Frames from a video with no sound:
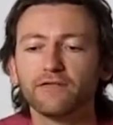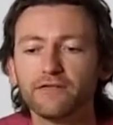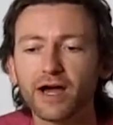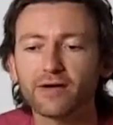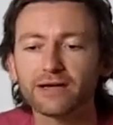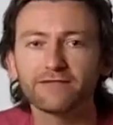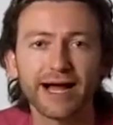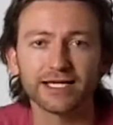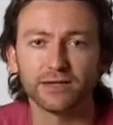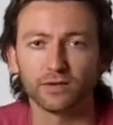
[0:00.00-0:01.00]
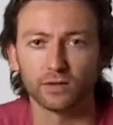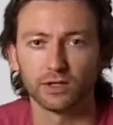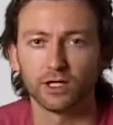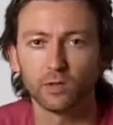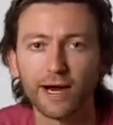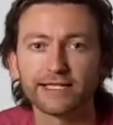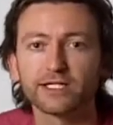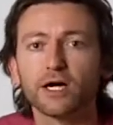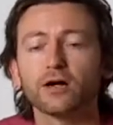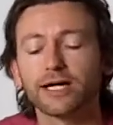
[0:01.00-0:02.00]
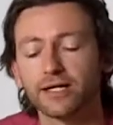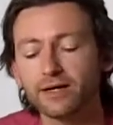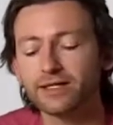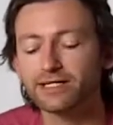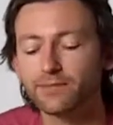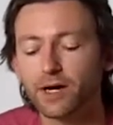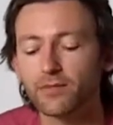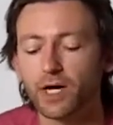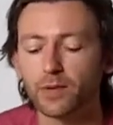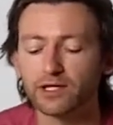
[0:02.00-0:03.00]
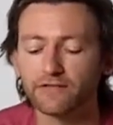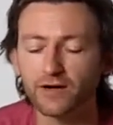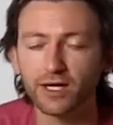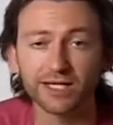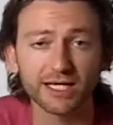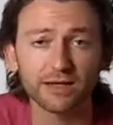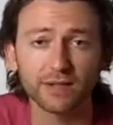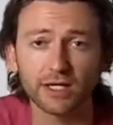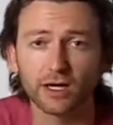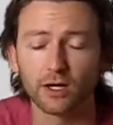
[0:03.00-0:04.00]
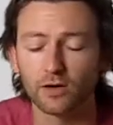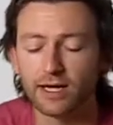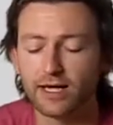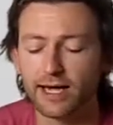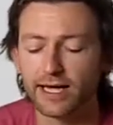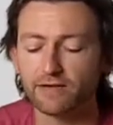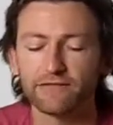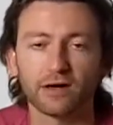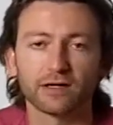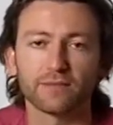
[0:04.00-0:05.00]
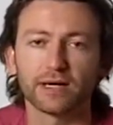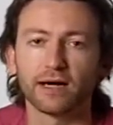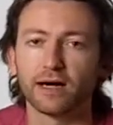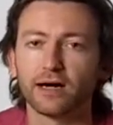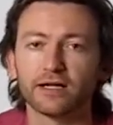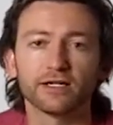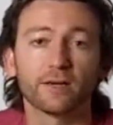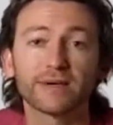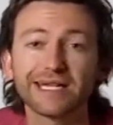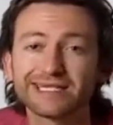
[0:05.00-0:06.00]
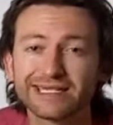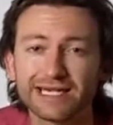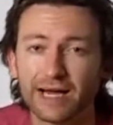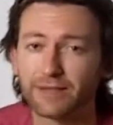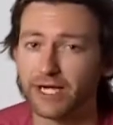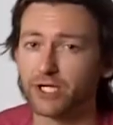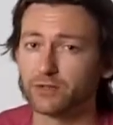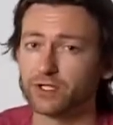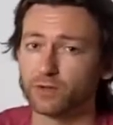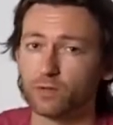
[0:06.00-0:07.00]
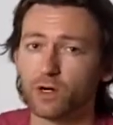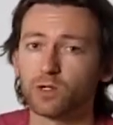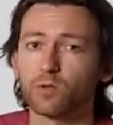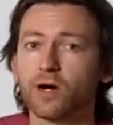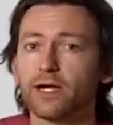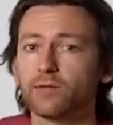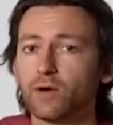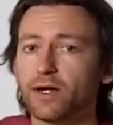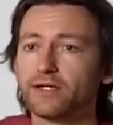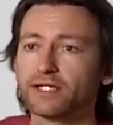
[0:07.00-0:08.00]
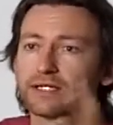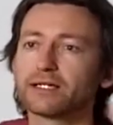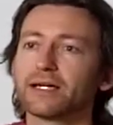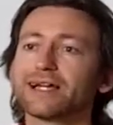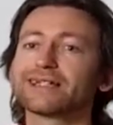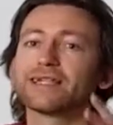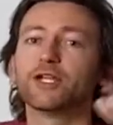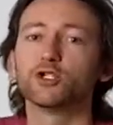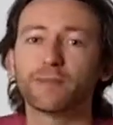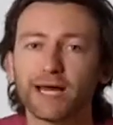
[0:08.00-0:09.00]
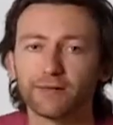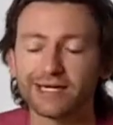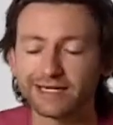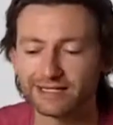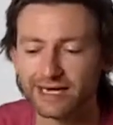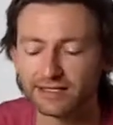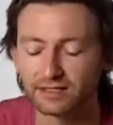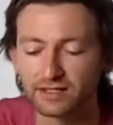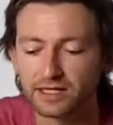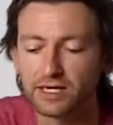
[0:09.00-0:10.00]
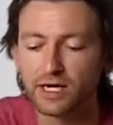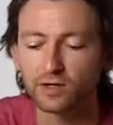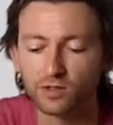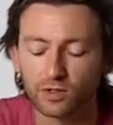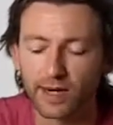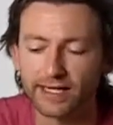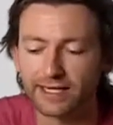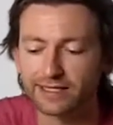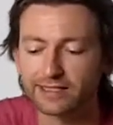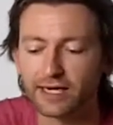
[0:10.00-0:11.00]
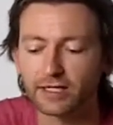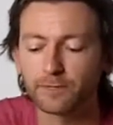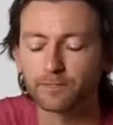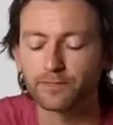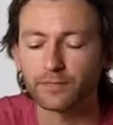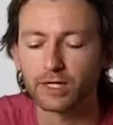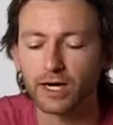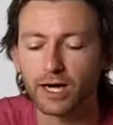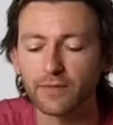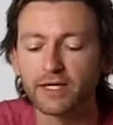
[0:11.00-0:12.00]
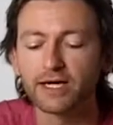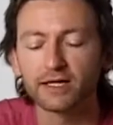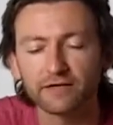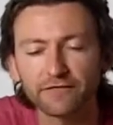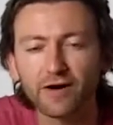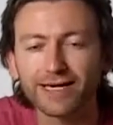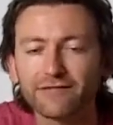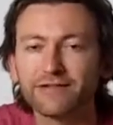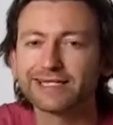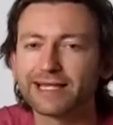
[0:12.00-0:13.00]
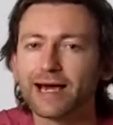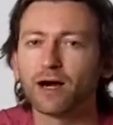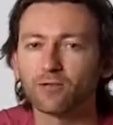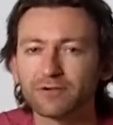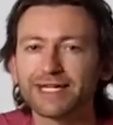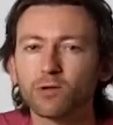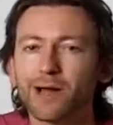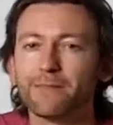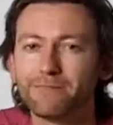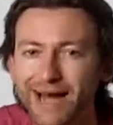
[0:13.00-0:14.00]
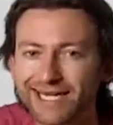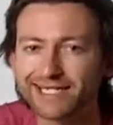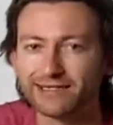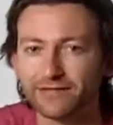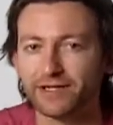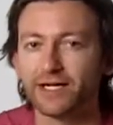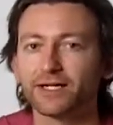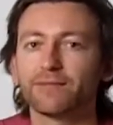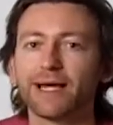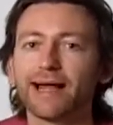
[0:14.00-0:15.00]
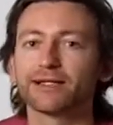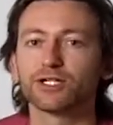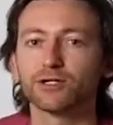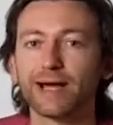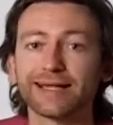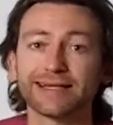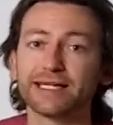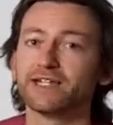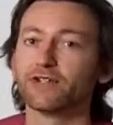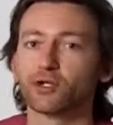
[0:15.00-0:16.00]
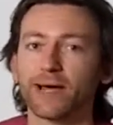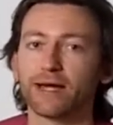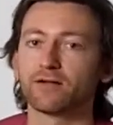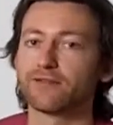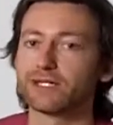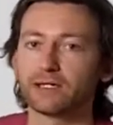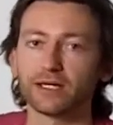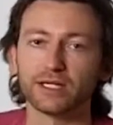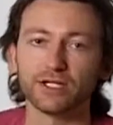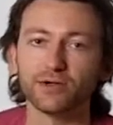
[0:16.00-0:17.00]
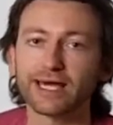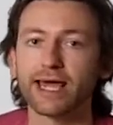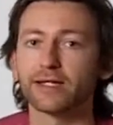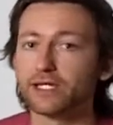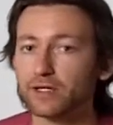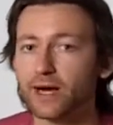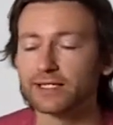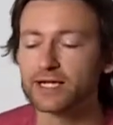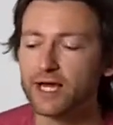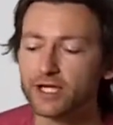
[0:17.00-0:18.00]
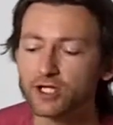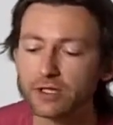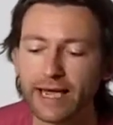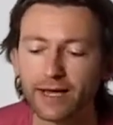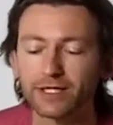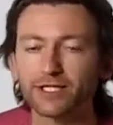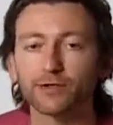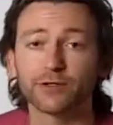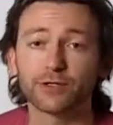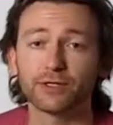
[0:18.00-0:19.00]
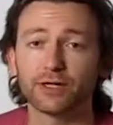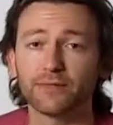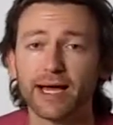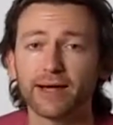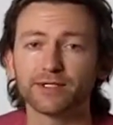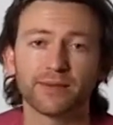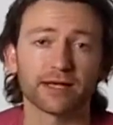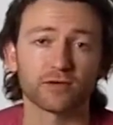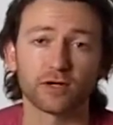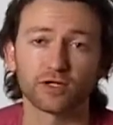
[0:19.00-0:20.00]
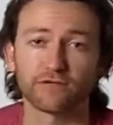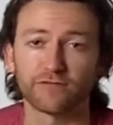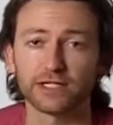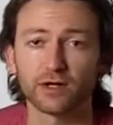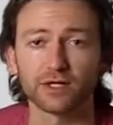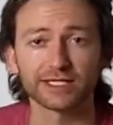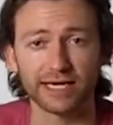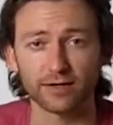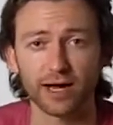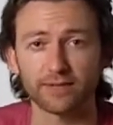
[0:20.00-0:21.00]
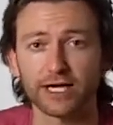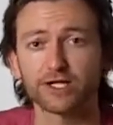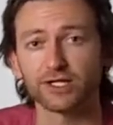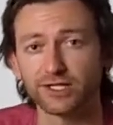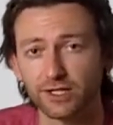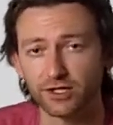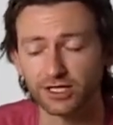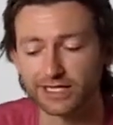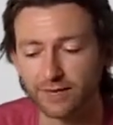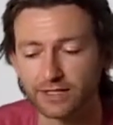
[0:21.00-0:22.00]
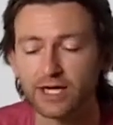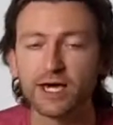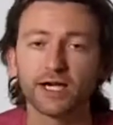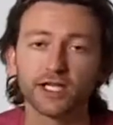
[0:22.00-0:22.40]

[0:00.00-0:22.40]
very valuable way to go. Now, the only thing to bear in mind, when you file at the EPO and you file a PCT application, which is a worldwide one to kind of extend your patent pending status, we'll talk about that in a second. The filing fees there are really quite massive compared to at the individual patent offices like the UK and the US. UK only £230, about $350 to get your application searched and examined.